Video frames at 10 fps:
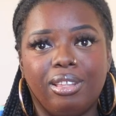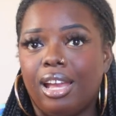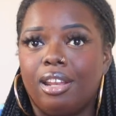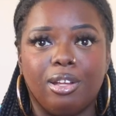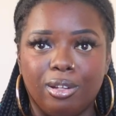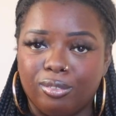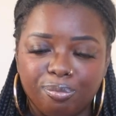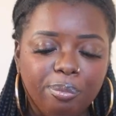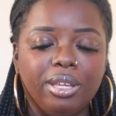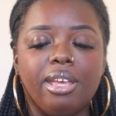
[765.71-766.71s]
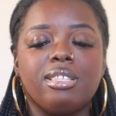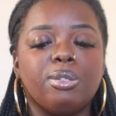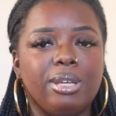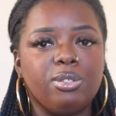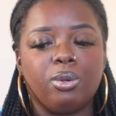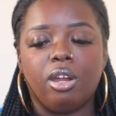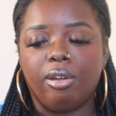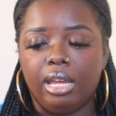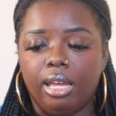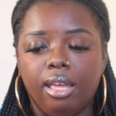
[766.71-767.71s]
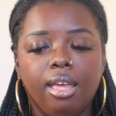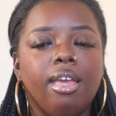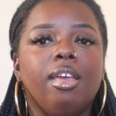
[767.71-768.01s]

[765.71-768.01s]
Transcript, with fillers: They got to go. But yeah, Sway Soiree.